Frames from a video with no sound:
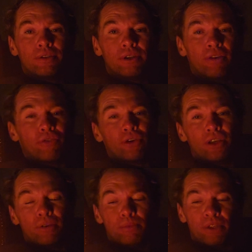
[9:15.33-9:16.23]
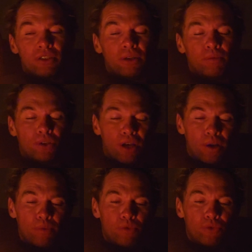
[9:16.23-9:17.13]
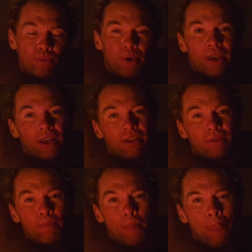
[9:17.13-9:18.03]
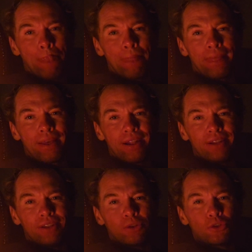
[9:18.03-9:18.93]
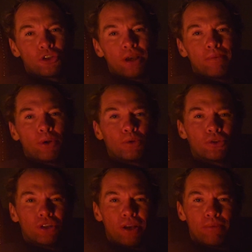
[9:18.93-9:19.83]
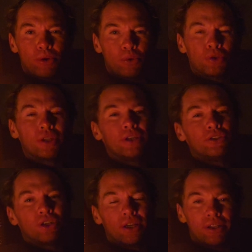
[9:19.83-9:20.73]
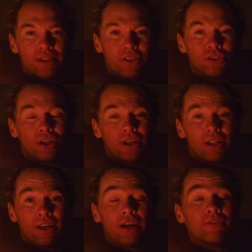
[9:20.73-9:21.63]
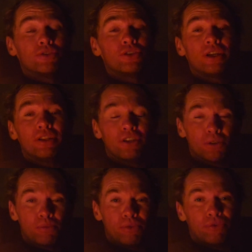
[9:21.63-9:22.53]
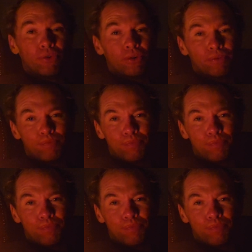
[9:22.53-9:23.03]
And forgive me sometimes for being a little same old, cliche, like I've seen this before.